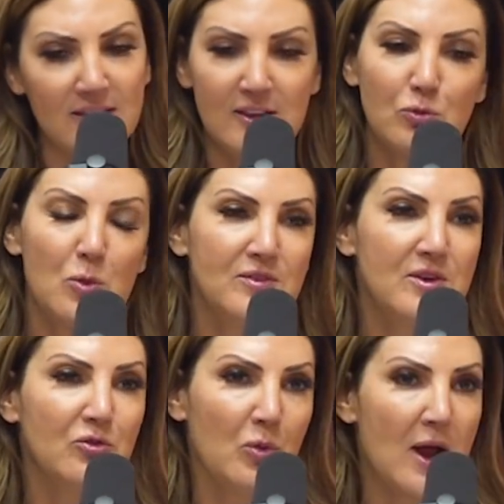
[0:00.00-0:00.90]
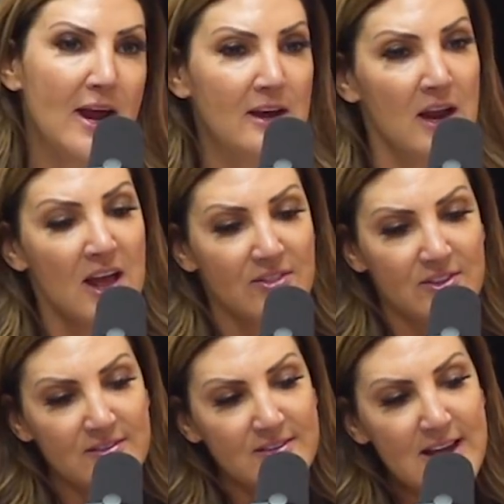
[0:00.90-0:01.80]
This wasn't right.
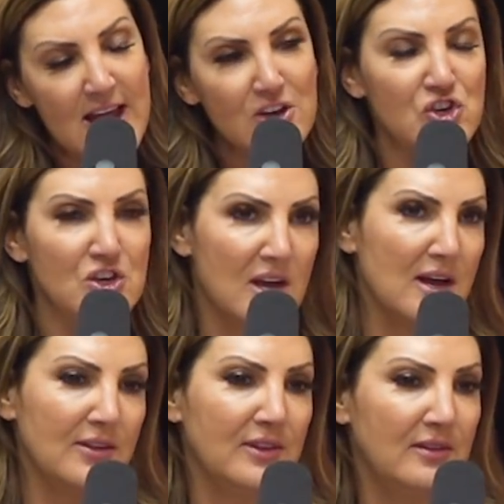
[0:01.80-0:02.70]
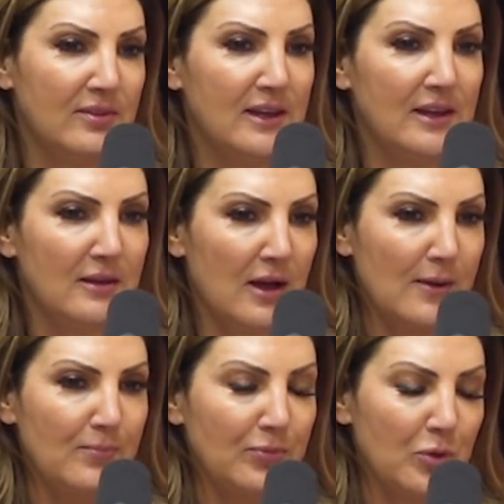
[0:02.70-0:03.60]
The snatch,
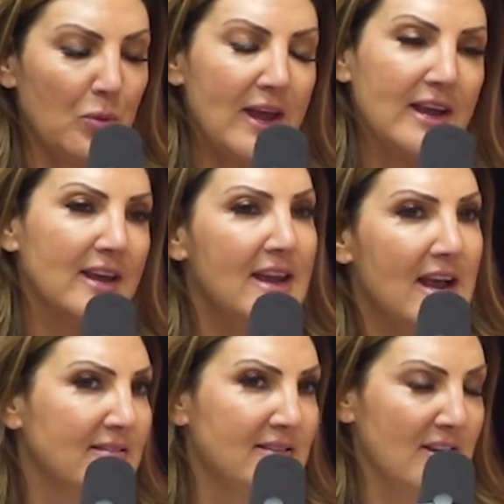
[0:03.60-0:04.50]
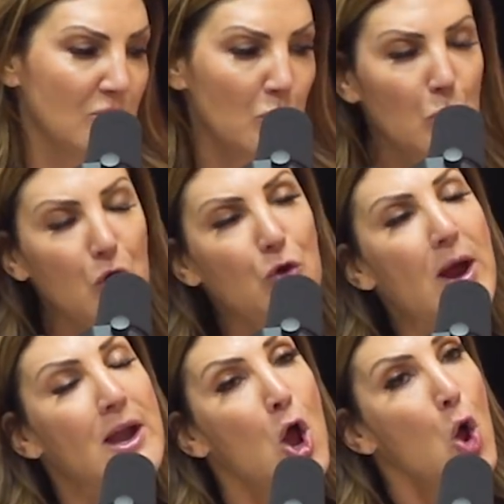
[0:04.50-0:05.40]
the way it connects doesn't work
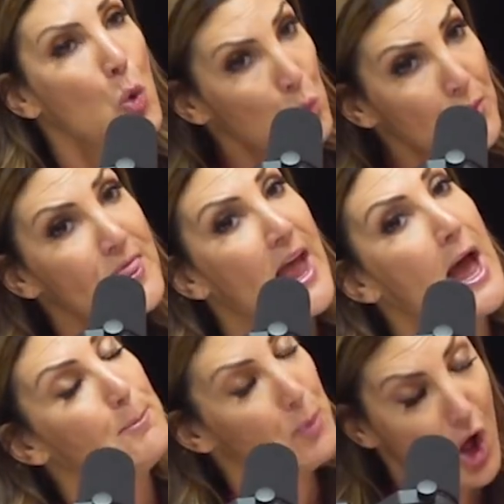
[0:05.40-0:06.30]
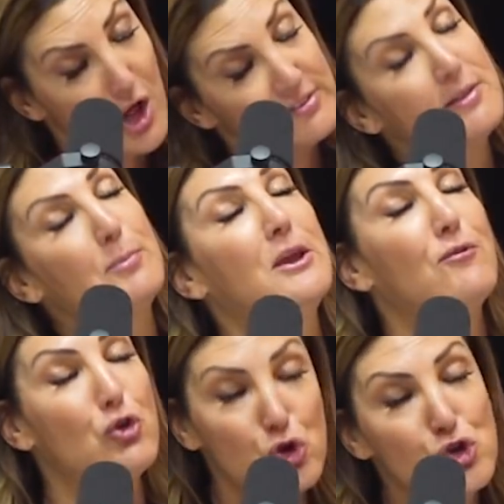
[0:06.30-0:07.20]
right. Would that possibly
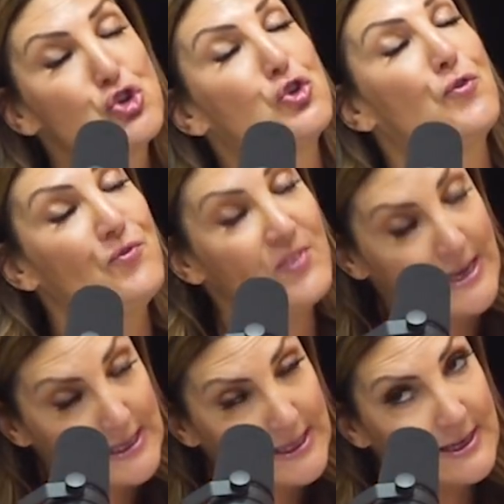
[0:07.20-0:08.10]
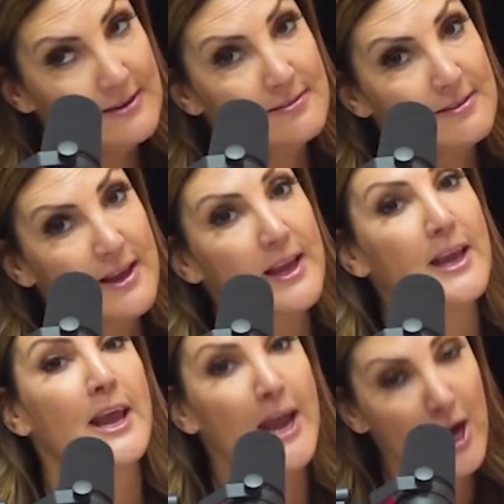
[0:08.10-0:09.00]
have hurt your feelings,
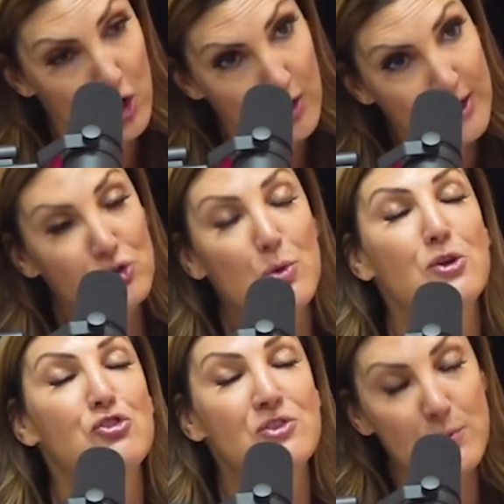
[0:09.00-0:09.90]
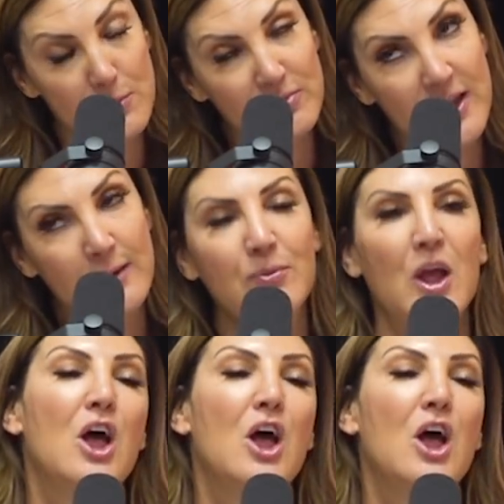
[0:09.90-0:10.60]
Carrie? Do you understand what I'm saying?